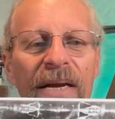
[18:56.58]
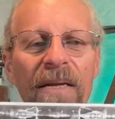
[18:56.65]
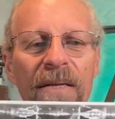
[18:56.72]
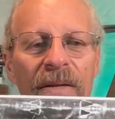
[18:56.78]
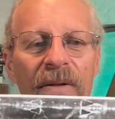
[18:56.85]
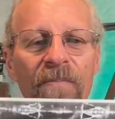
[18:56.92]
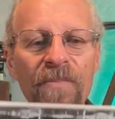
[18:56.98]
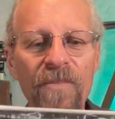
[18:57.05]
it
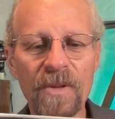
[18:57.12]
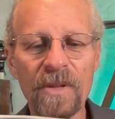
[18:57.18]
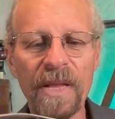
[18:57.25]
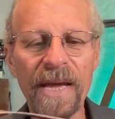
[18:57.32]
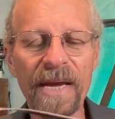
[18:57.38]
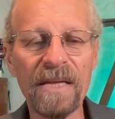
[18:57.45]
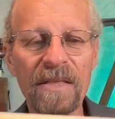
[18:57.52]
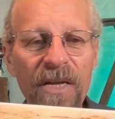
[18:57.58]

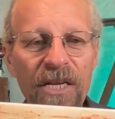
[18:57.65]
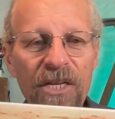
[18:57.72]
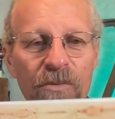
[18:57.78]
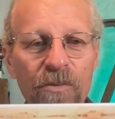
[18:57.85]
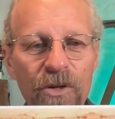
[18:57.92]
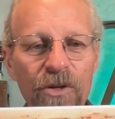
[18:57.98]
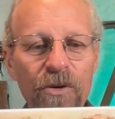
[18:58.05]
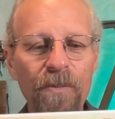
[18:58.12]
like this,
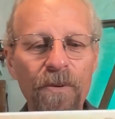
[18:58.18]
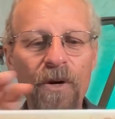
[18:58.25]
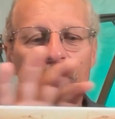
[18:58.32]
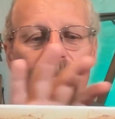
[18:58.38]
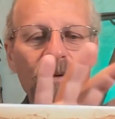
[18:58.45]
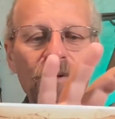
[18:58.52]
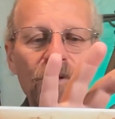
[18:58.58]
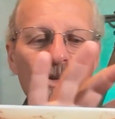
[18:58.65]
when you
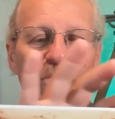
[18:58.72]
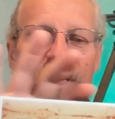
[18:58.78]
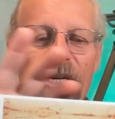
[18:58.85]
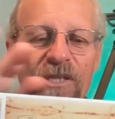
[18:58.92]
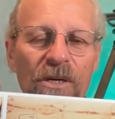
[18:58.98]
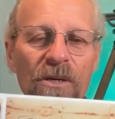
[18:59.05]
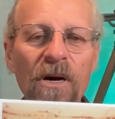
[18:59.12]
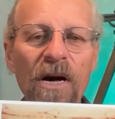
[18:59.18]

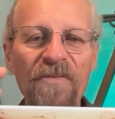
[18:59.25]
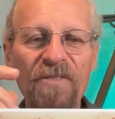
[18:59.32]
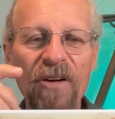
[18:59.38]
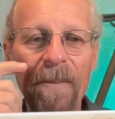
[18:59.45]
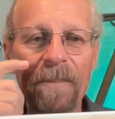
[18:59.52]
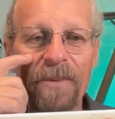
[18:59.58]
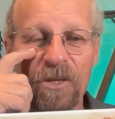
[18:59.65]
stretch the cloth out,